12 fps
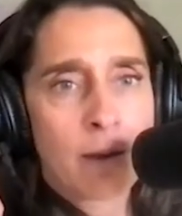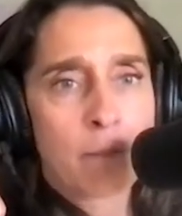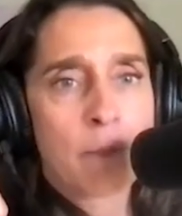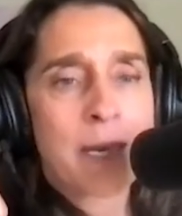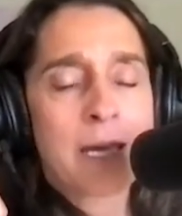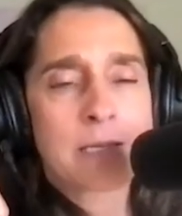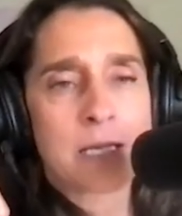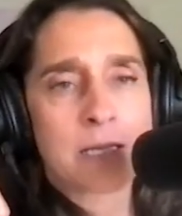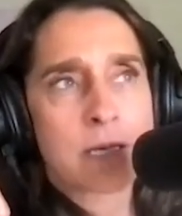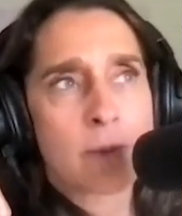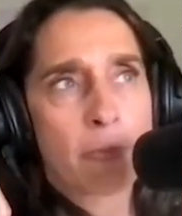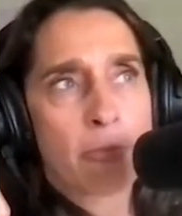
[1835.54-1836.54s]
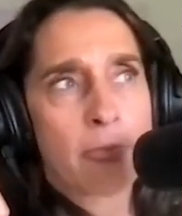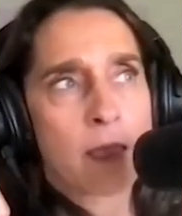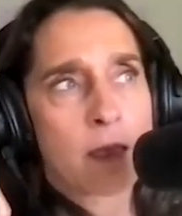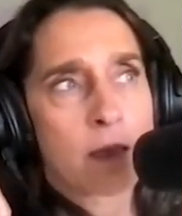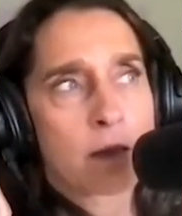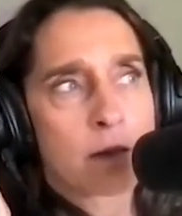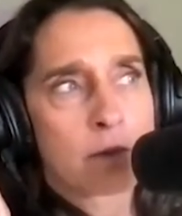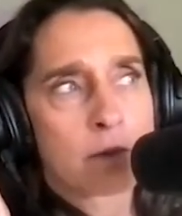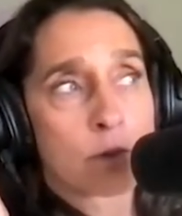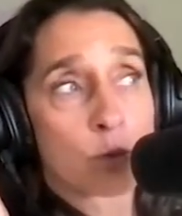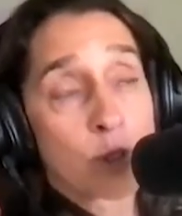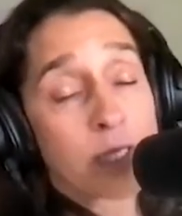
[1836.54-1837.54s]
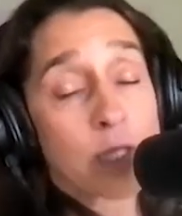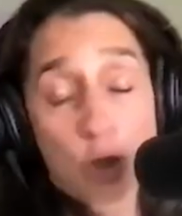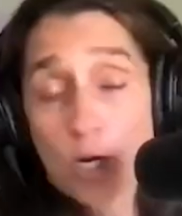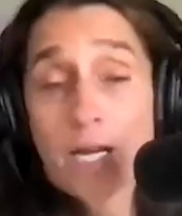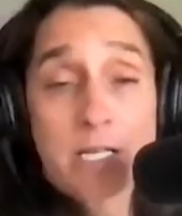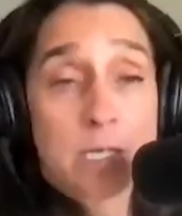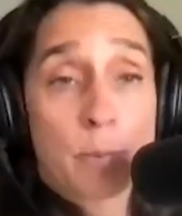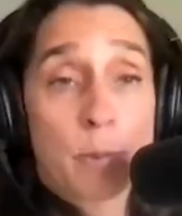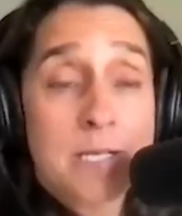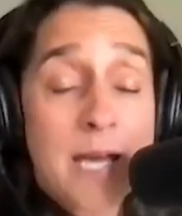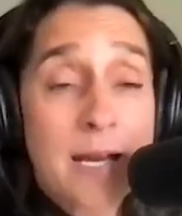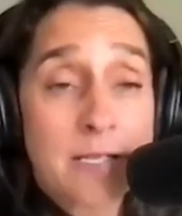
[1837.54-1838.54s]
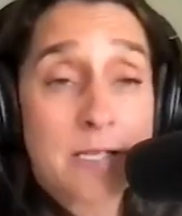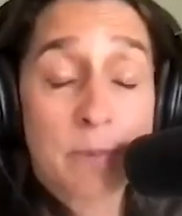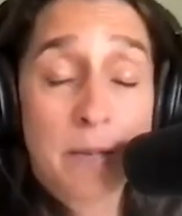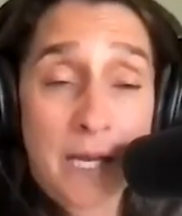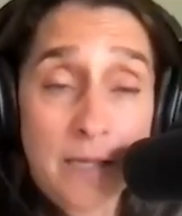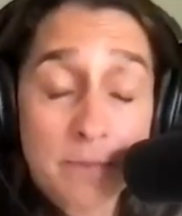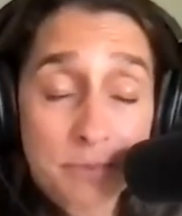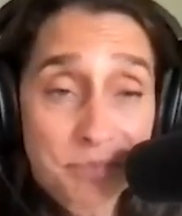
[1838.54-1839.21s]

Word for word: Because it's really trying to protect me,